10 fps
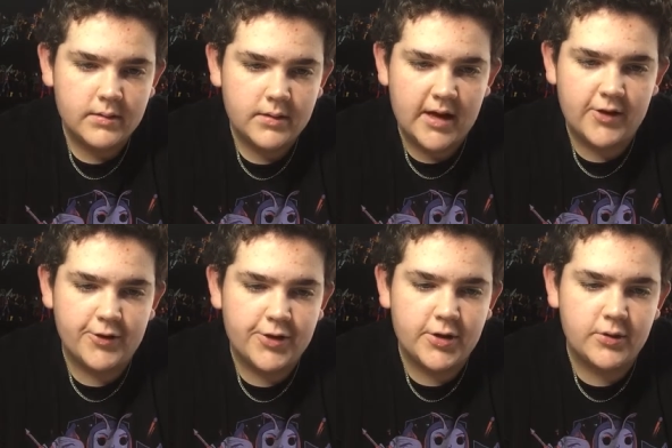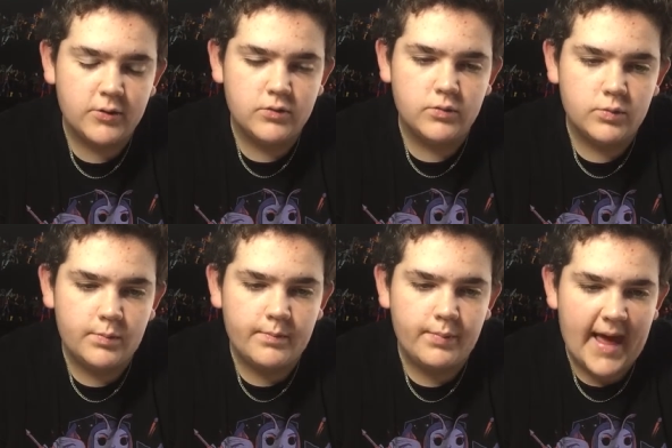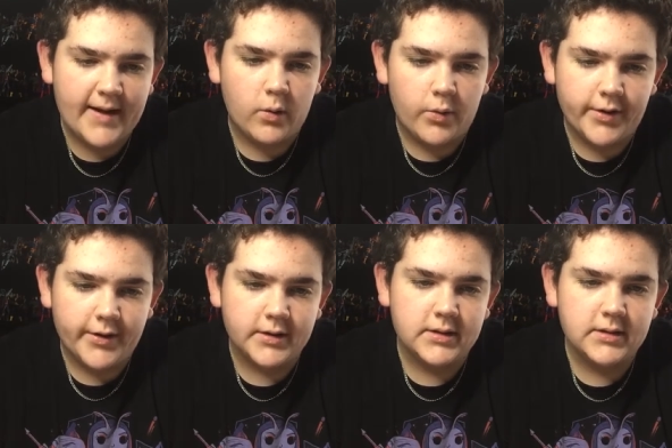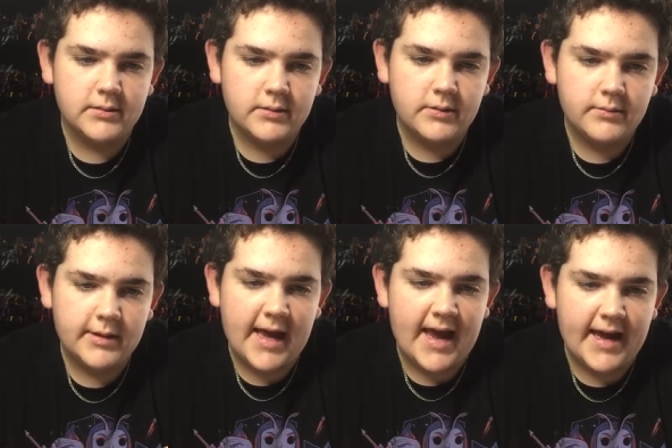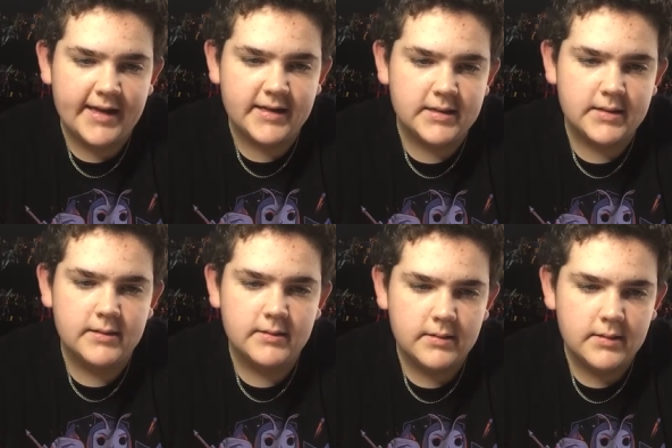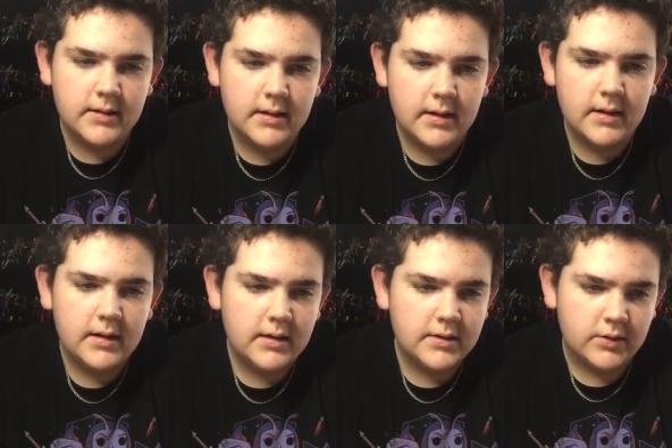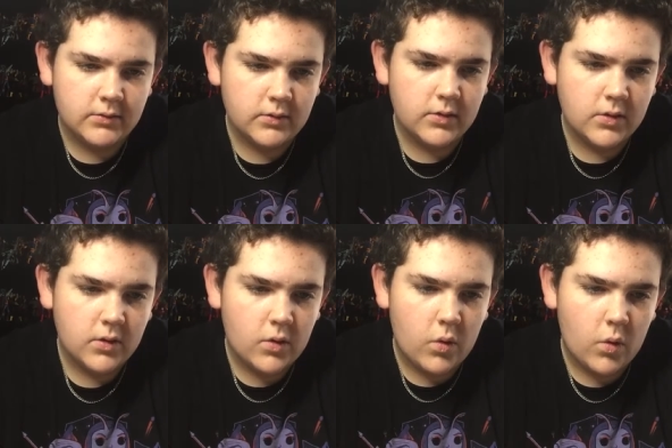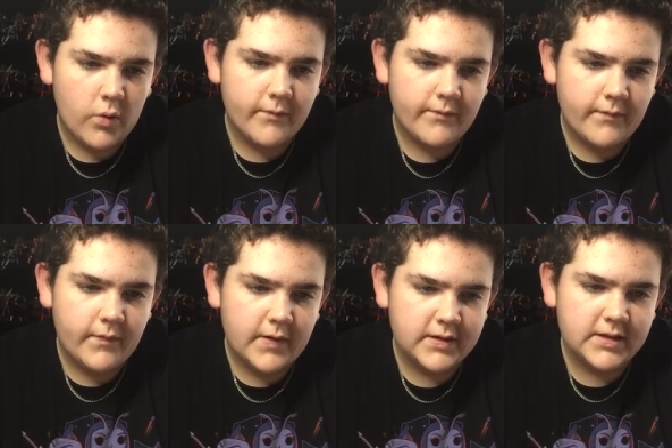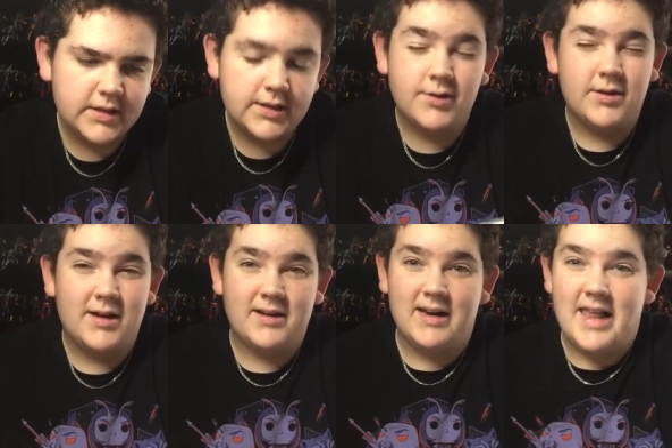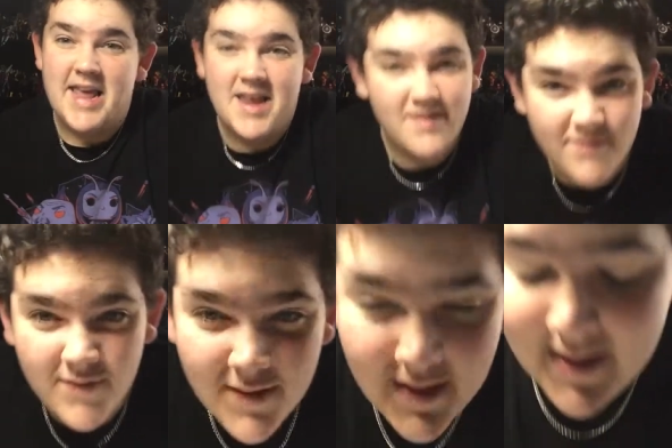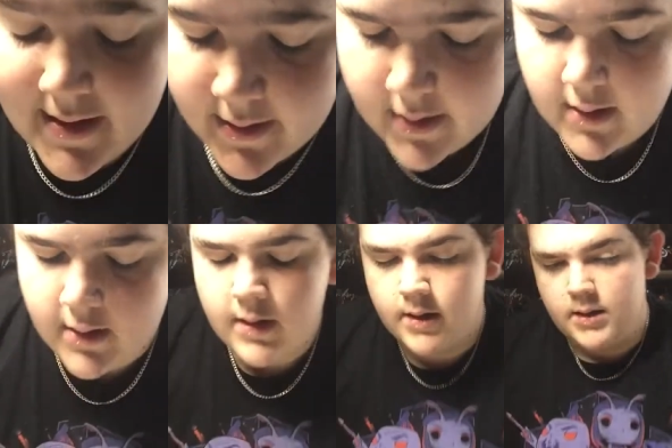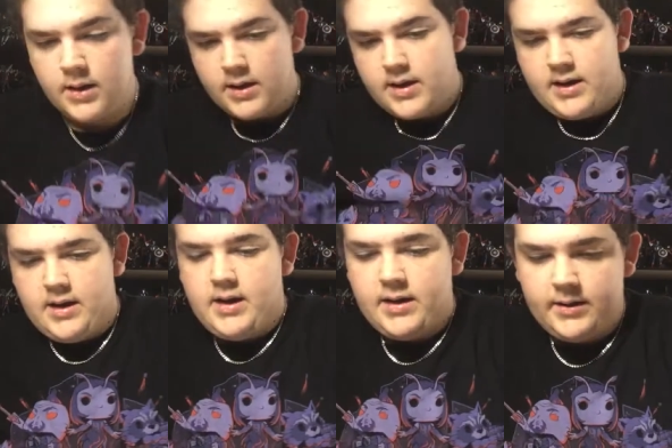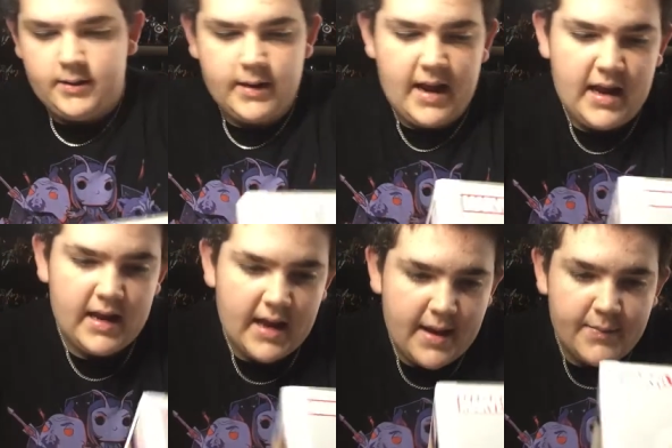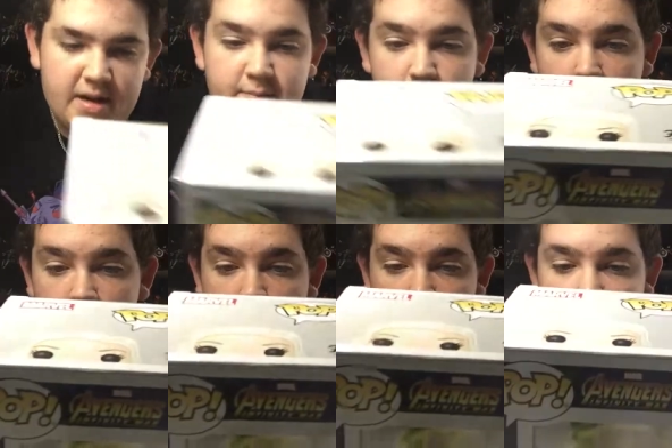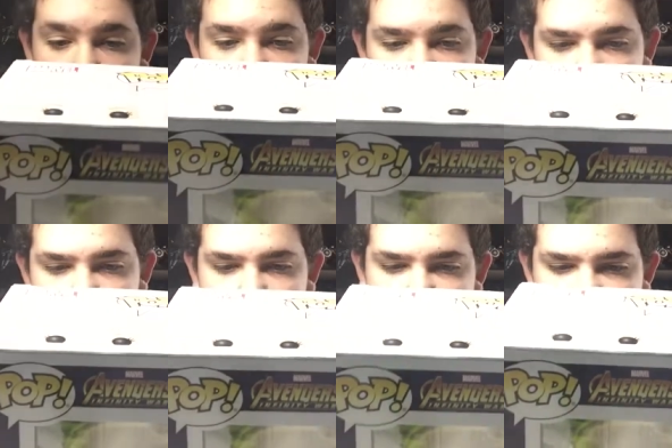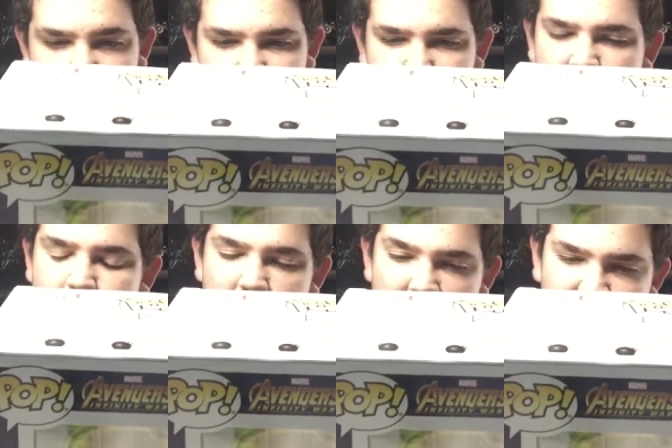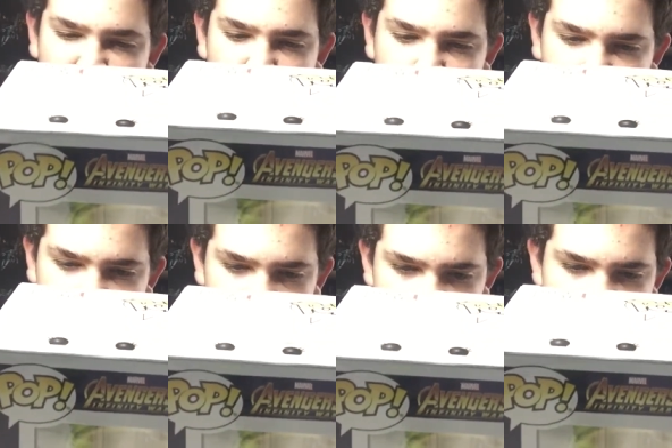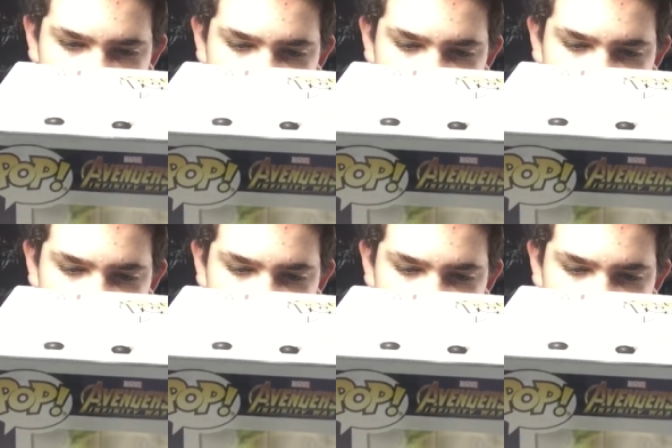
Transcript: the other two Black Orders guys so Corvus Glaive, I don't know, and Ebony Maw. And then I'm gonna pass on Groot